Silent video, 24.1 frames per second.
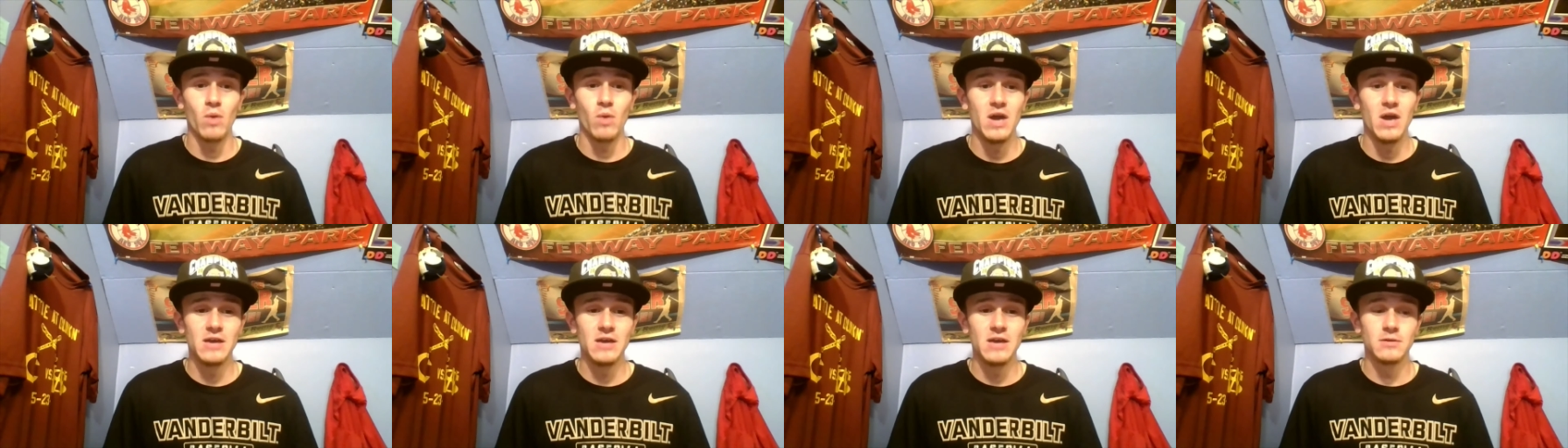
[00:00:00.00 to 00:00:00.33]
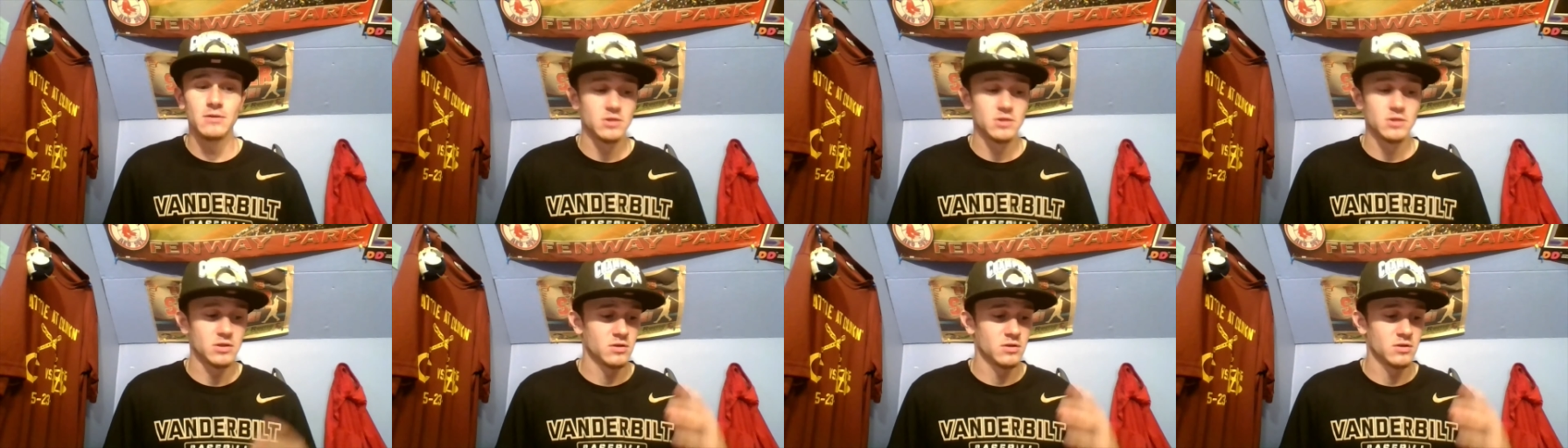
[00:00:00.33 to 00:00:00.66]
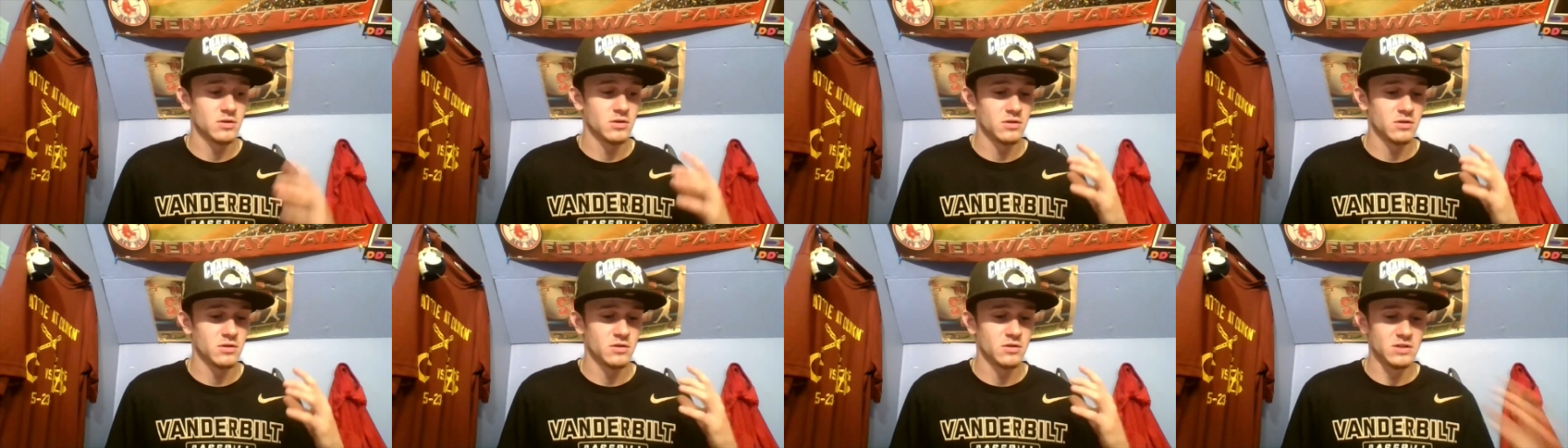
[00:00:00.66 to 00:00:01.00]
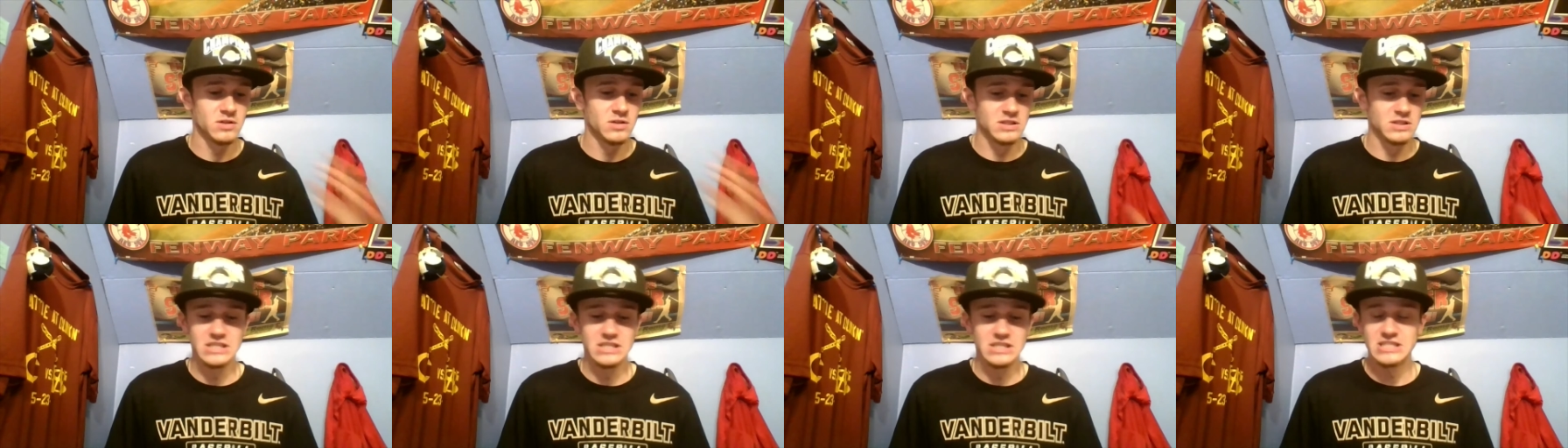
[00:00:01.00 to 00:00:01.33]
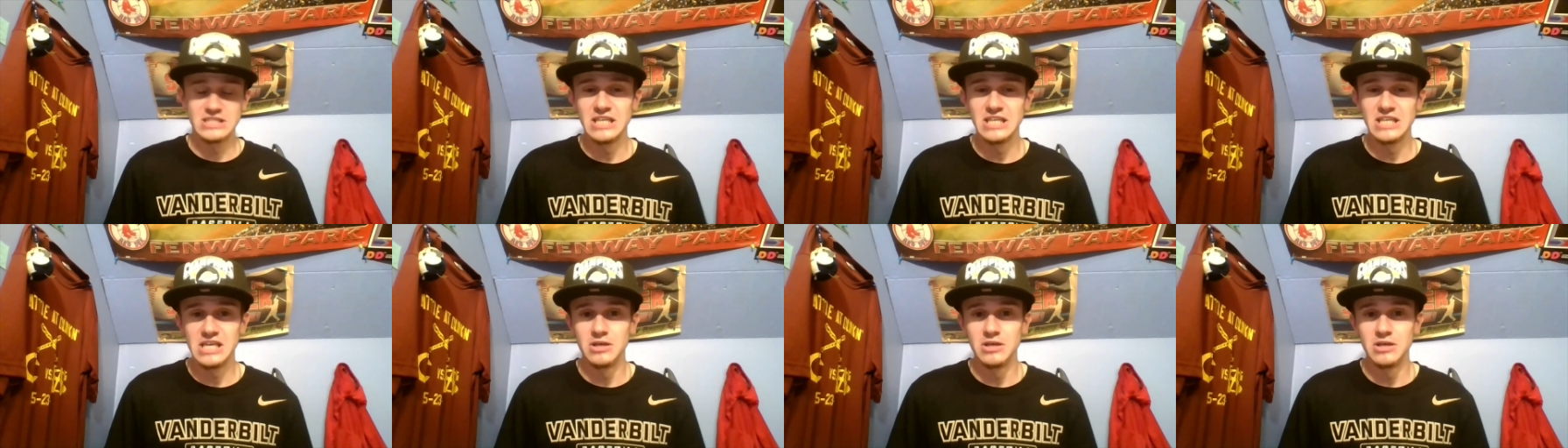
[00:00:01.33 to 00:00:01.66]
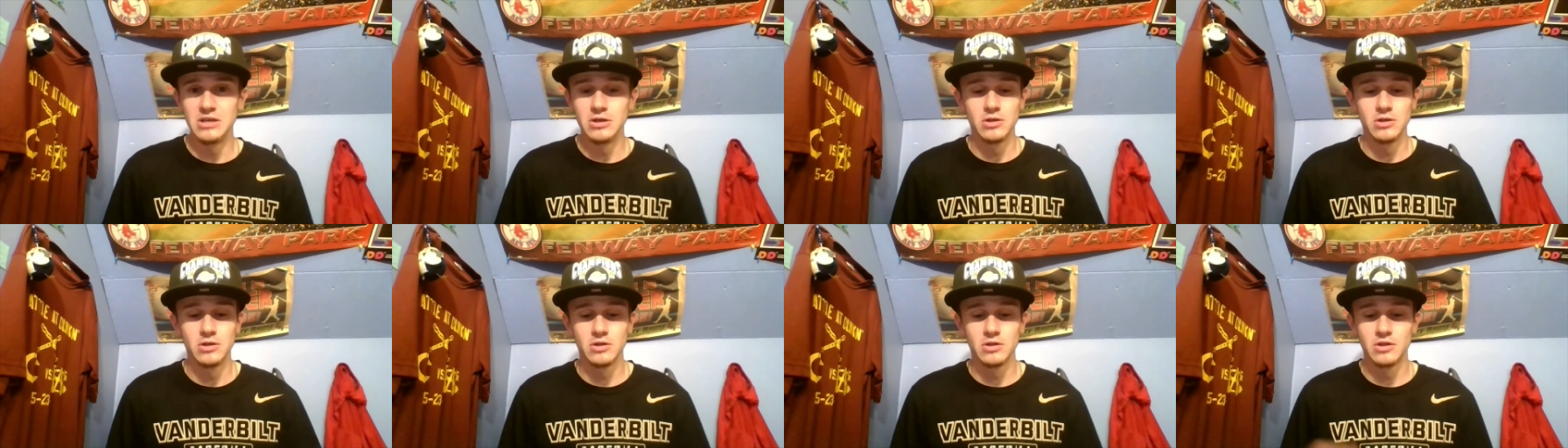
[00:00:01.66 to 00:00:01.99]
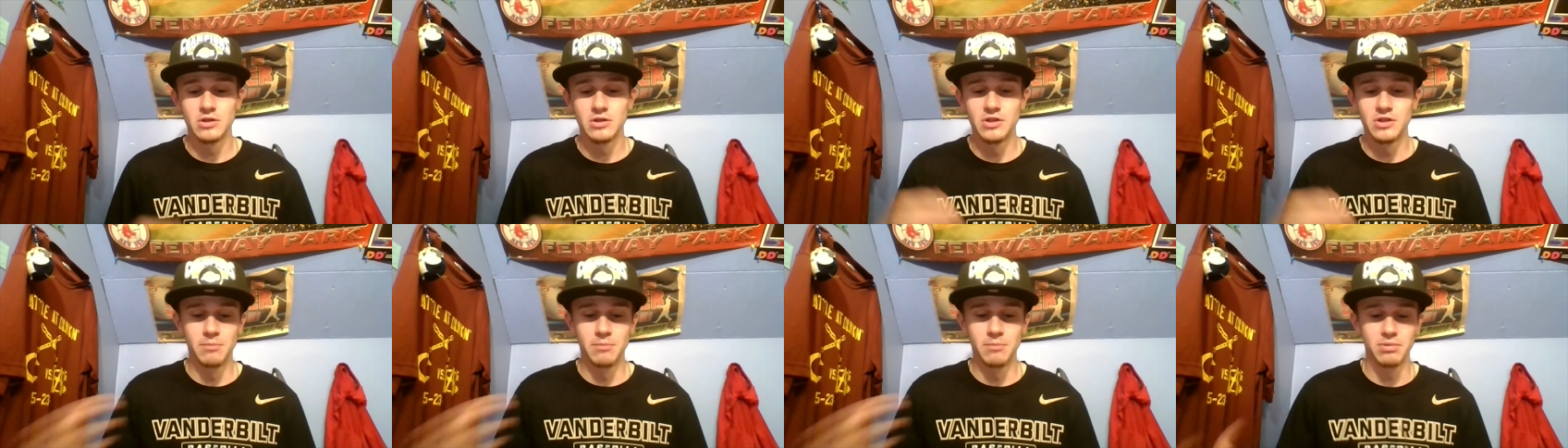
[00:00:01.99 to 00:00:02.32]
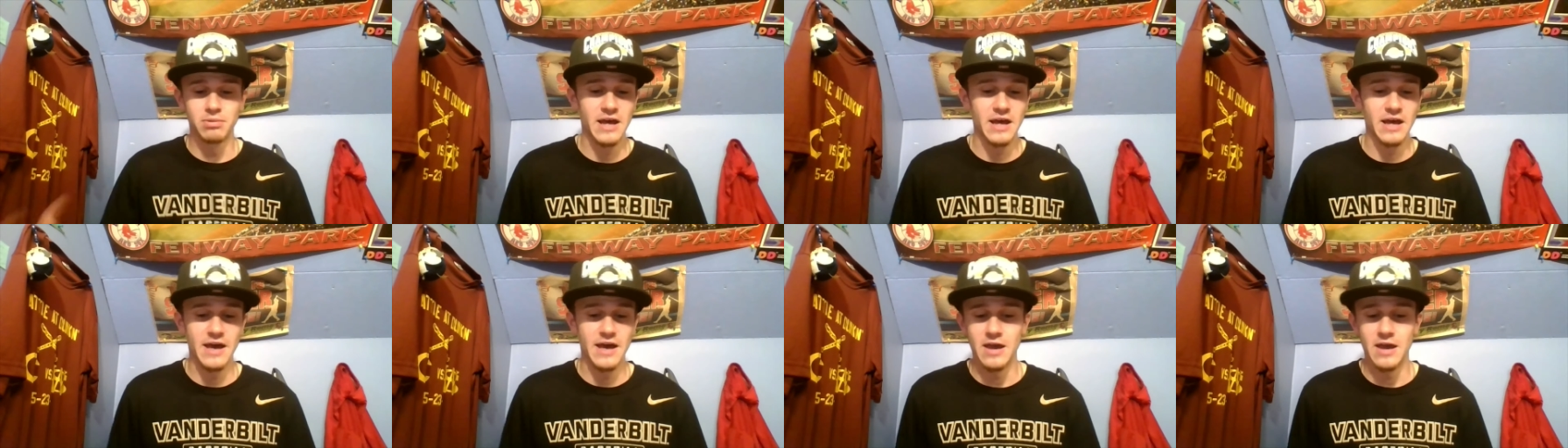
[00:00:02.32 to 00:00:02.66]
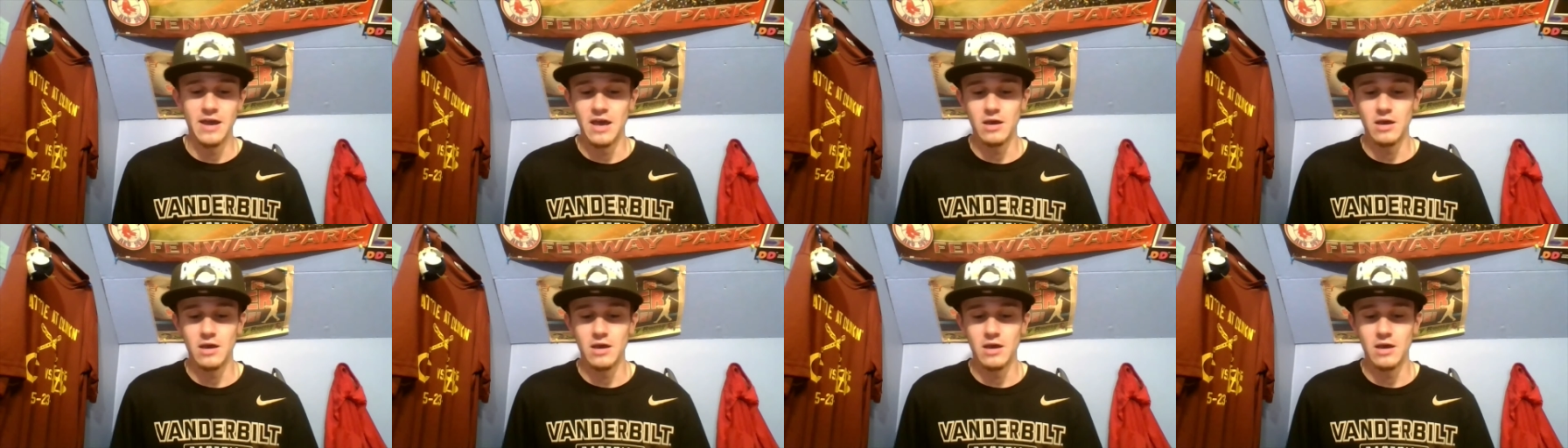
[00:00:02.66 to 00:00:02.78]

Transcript: wait to see them play